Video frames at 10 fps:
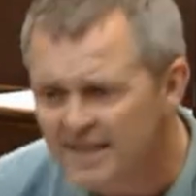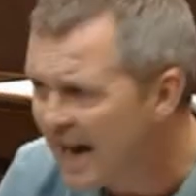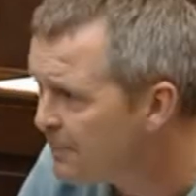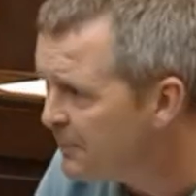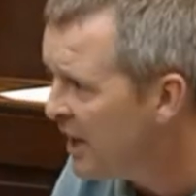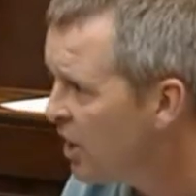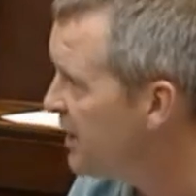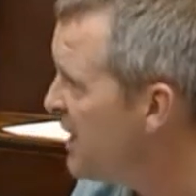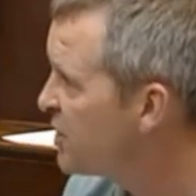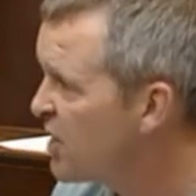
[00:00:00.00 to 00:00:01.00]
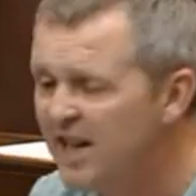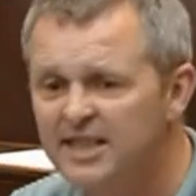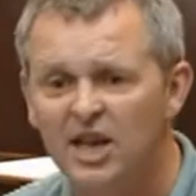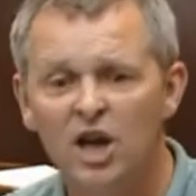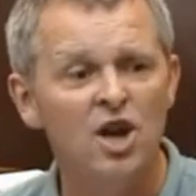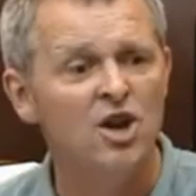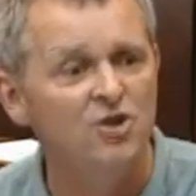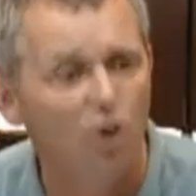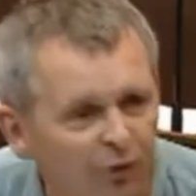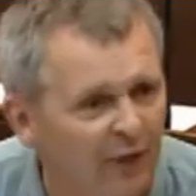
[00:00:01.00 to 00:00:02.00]
happening on these sites?
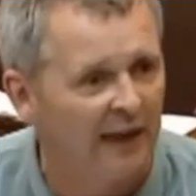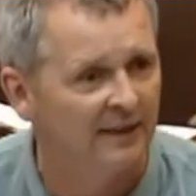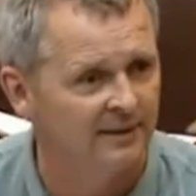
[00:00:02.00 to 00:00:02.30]
Nothing.